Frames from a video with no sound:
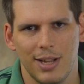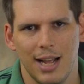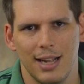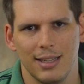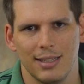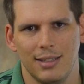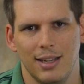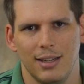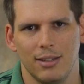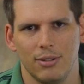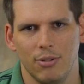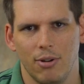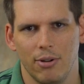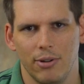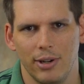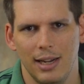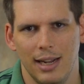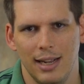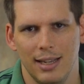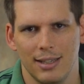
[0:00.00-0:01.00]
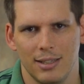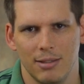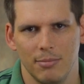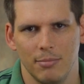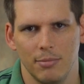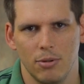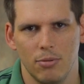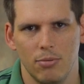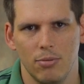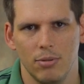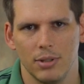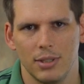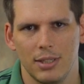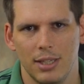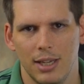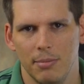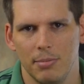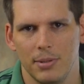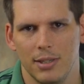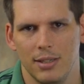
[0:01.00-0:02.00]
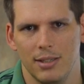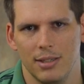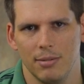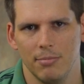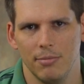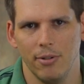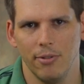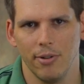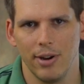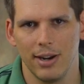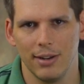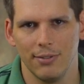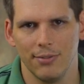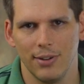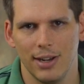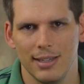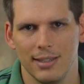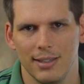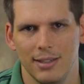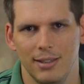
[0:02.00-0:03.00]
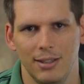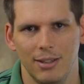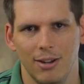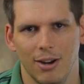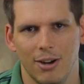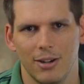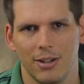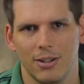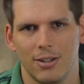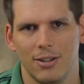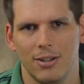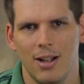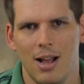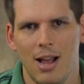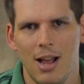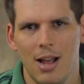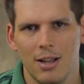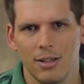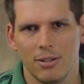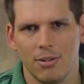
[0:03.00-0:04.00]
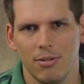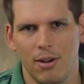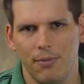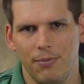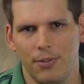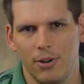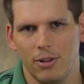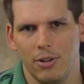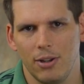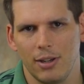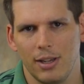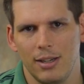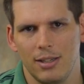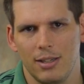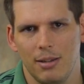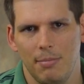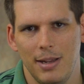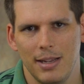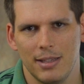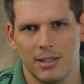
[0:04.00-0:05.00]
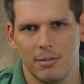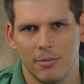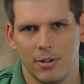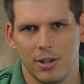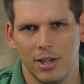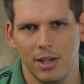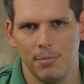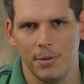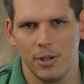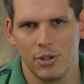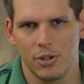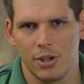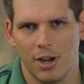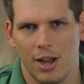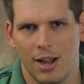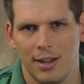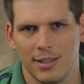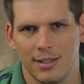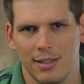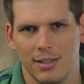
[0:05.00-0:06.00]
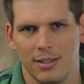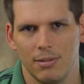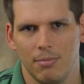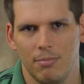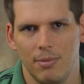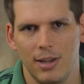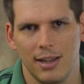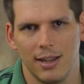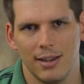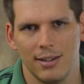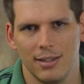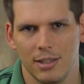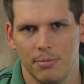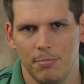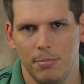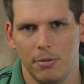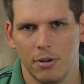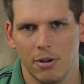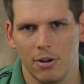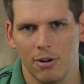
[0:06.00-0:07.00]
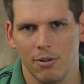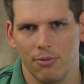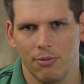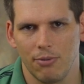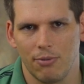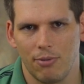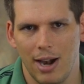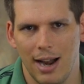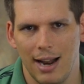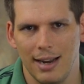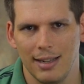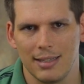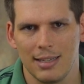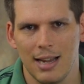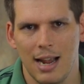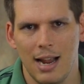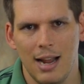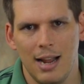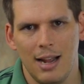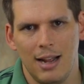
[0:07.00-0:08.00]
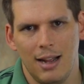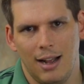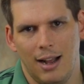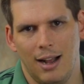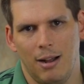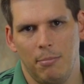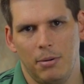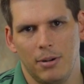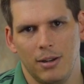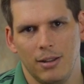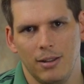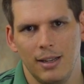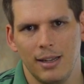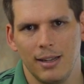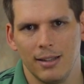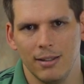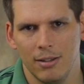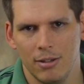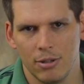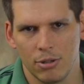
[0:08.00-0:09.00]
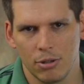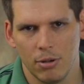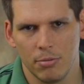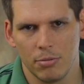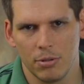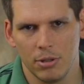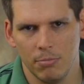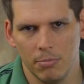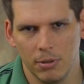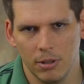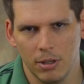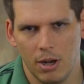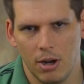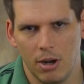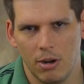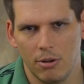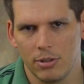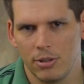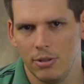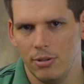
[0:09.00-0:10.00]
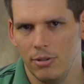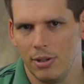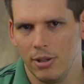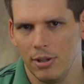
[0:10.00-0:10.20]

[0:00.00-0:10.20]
That said, Laurie has some cool tips and some great advice in the article, so if you're looking to make some creepy shots this weekend to spook your friends, I'll put a link in the description below so you